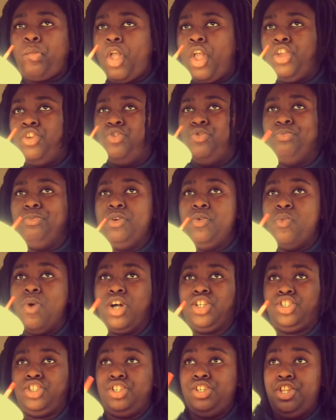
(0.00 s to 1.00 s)
and you be
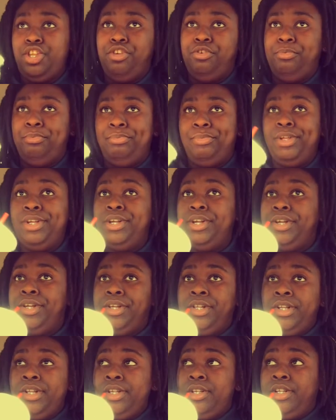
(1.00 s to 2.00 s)
watching them,
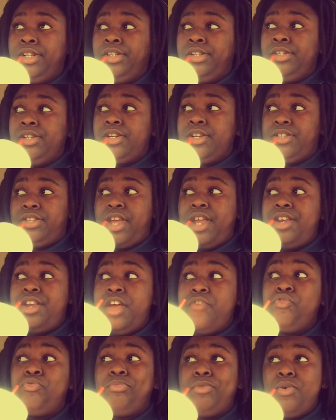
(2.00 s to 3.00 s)
because they
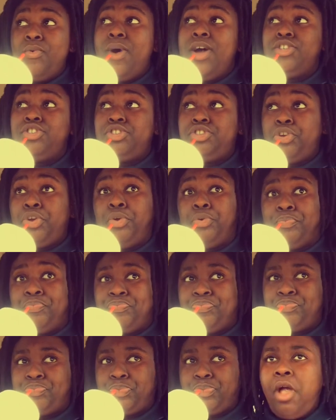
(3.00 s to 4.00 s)
definitely be watching you.
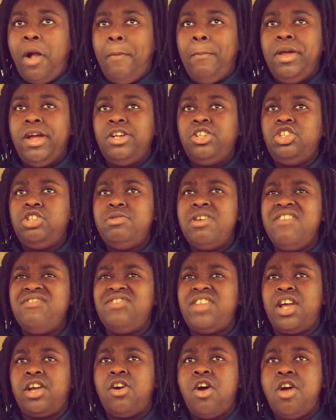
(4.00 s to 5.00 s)
But yeah, she
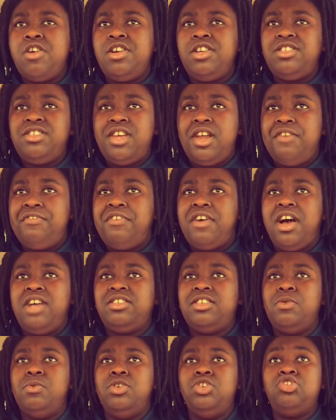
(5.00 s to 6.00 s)
having like carne asada
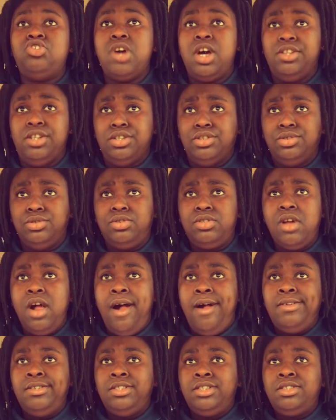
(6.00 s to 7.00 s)
fries. I want to try those,
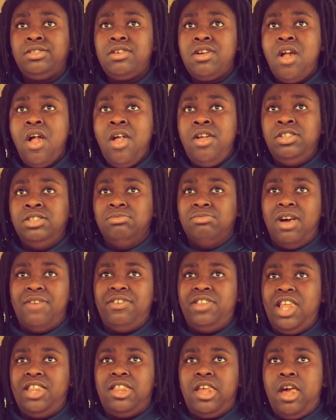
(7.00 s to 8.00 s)
but I
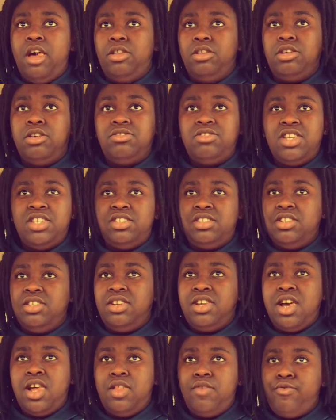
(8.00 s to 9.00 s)
feel like they only gonna taste good
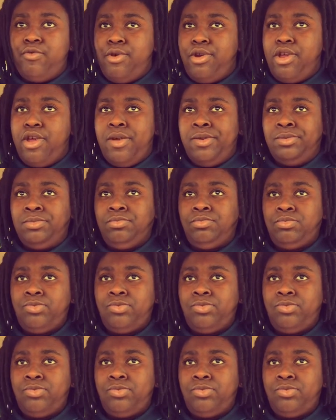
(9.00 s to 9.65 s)
in California.